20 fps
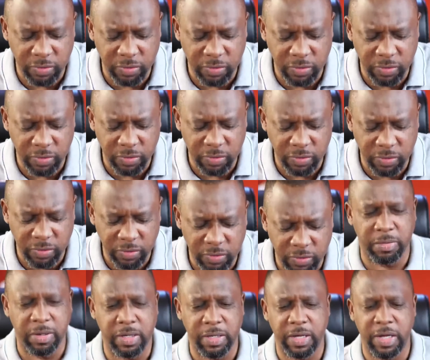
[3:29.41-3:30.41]
suraka
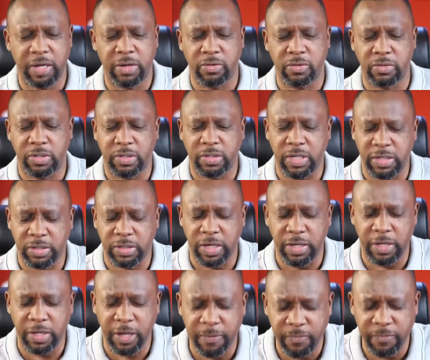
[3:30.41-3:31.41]
bayeku
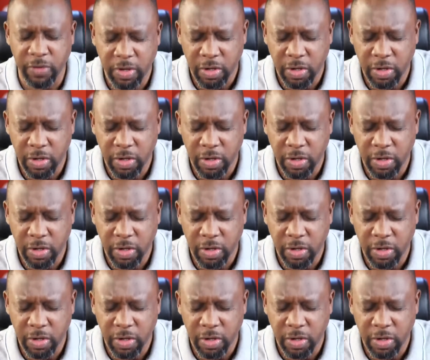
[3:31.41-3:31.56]
sataya.